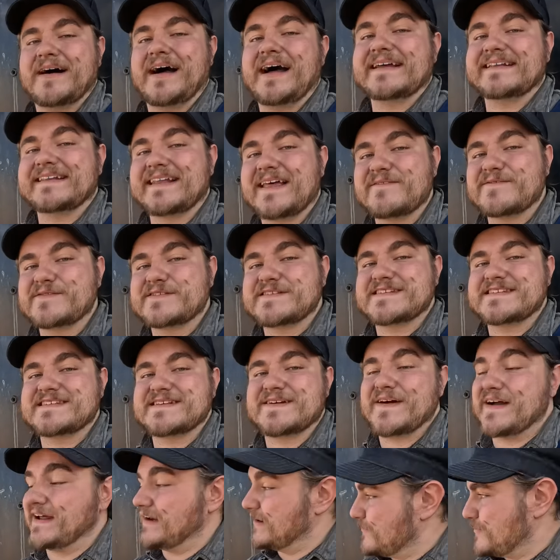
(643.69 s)
I'd love to
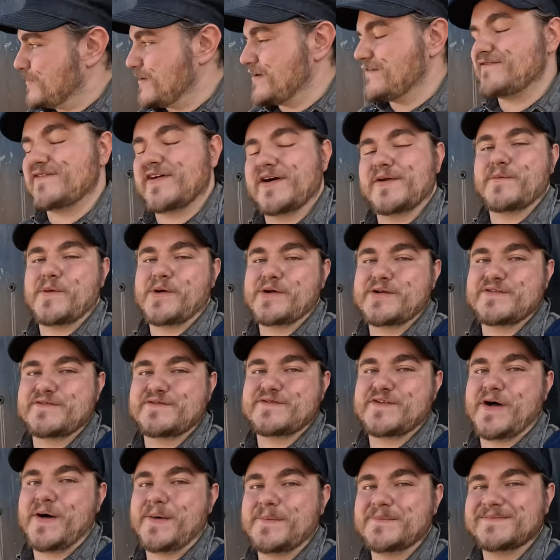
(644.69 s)
do it. It'd be a fun one to
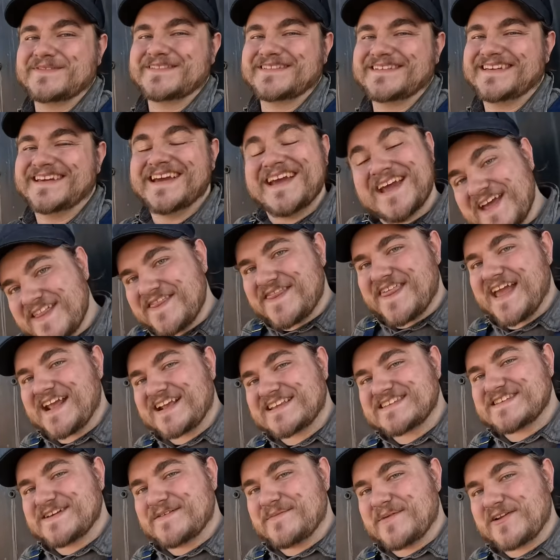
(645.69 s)
film.
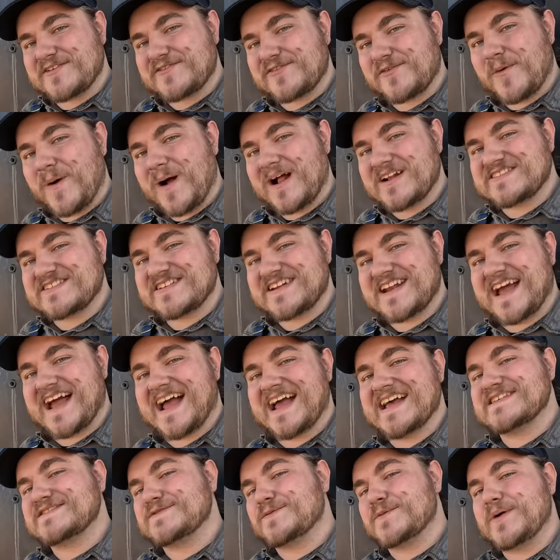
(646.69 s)
Thanks so much for watching,
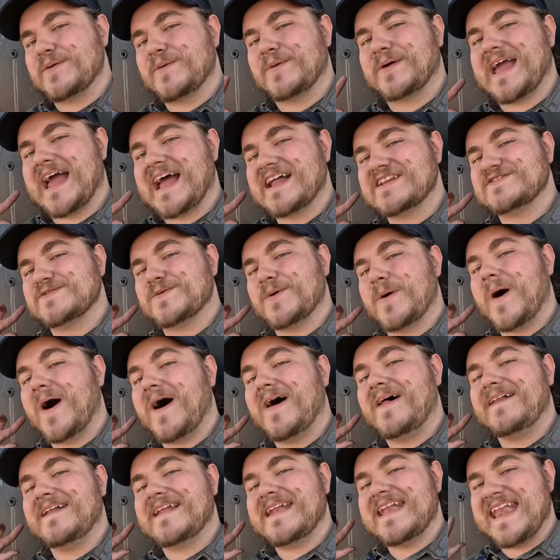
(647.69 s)
guys. We will catch you
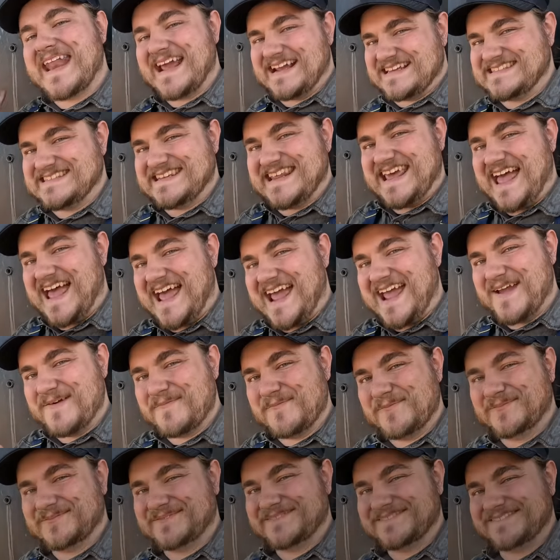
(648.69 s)
all next
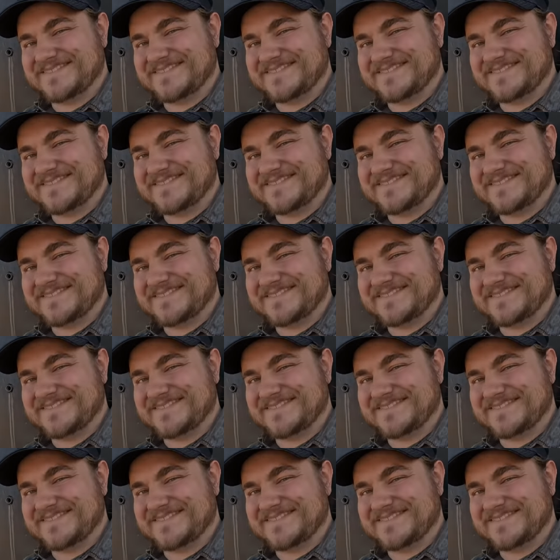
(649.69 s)
time.